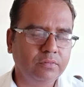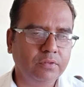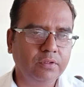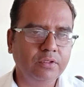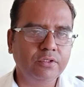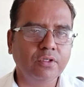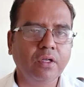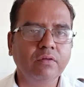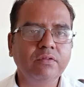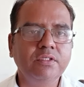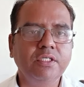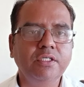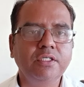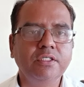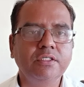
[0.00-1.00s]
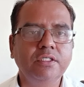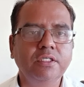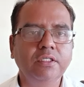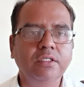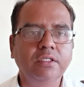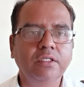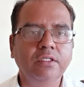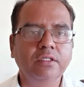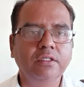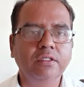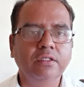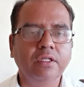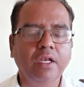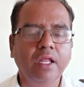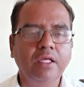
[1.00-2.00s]
is always interested
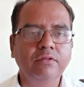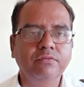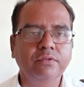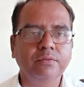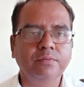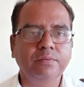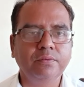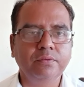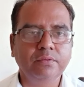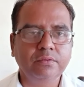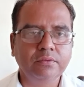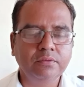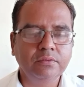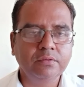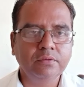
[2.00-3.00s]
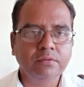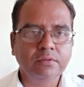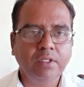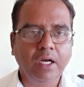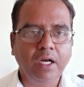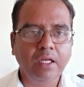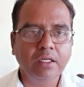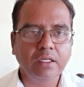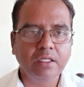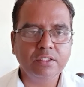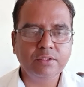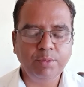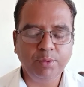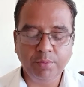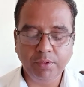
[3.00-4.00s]
in the life of high
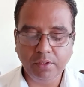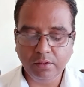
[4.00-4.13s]
class people.